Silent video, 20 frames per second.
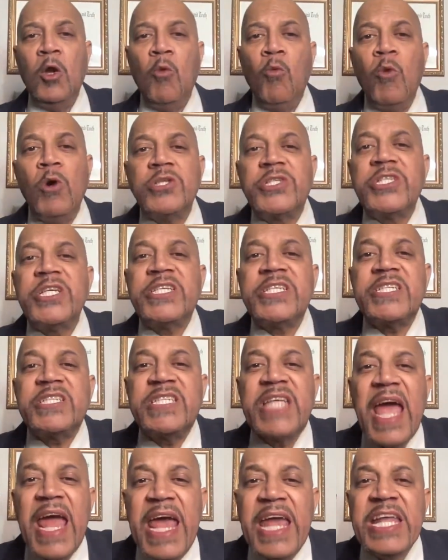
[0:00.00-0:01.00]
will
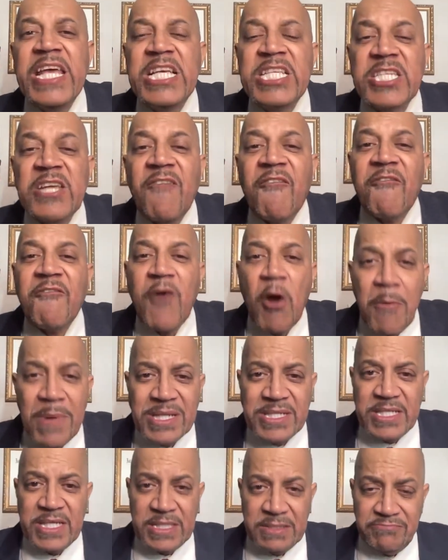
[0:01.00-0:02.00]
sustain his
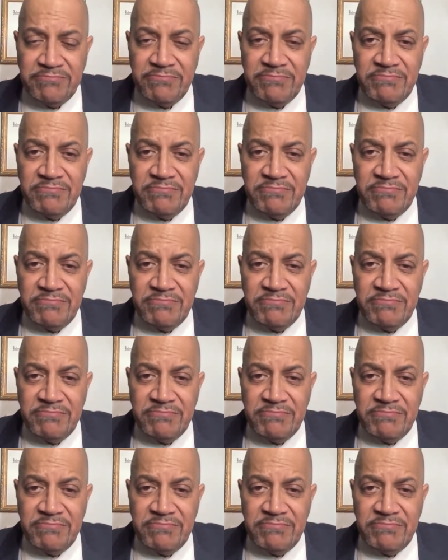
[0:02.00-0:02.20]
infirmity,